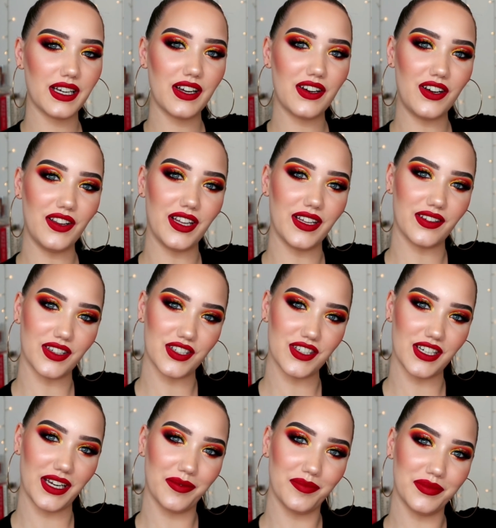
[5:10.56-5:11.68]
Oh, that's a
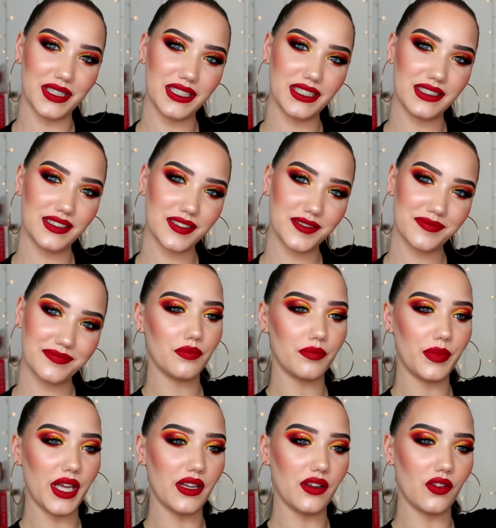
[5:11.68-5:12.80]
shame.
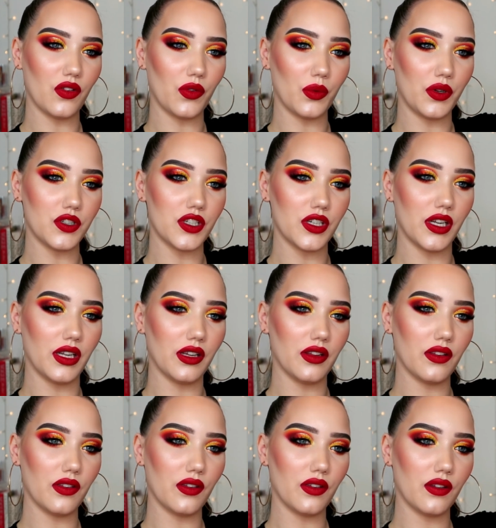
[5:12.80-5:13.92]
Bet this will swatch
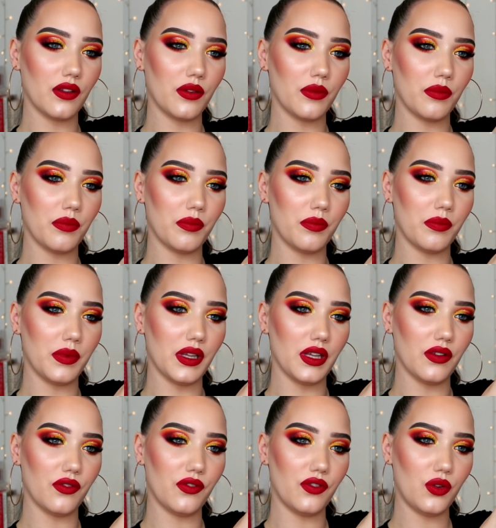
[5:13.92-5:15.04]
nice.
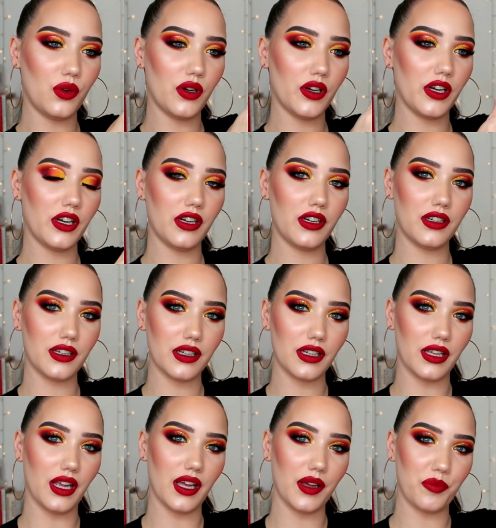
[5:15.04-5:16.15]
B4,
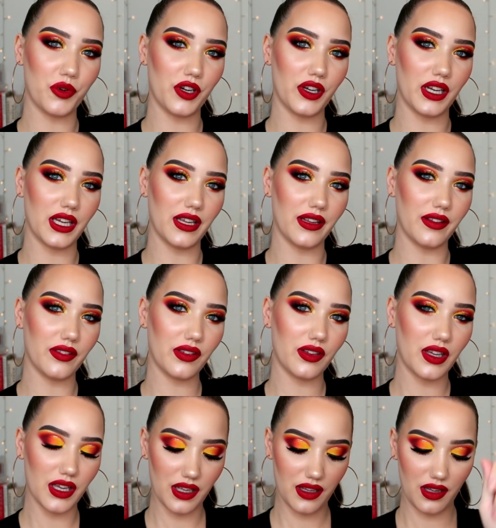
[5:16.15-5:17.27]
yeah, pretty nice.
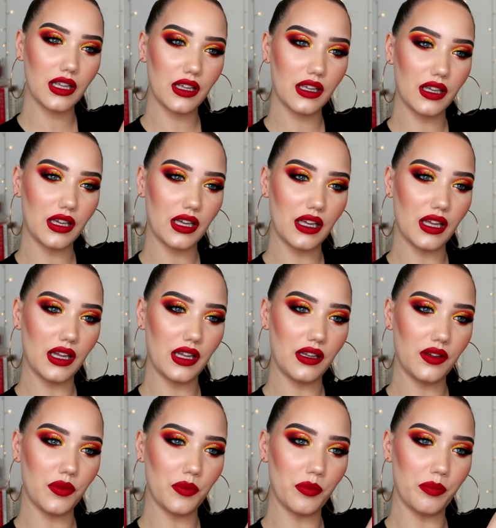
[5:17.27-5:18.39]

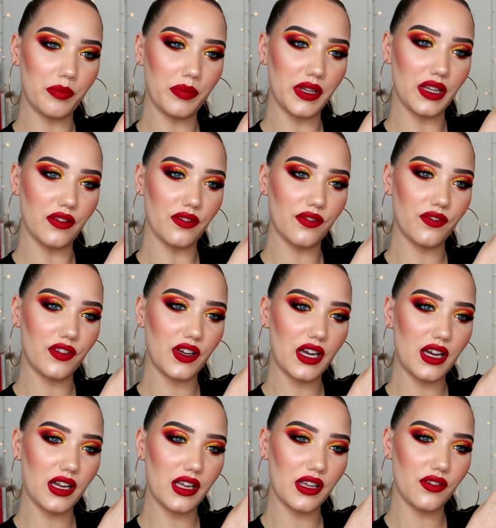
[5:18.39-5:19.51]
And
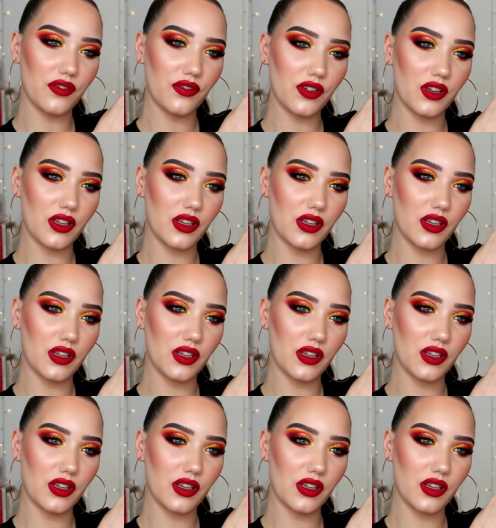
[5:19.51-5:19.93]
B5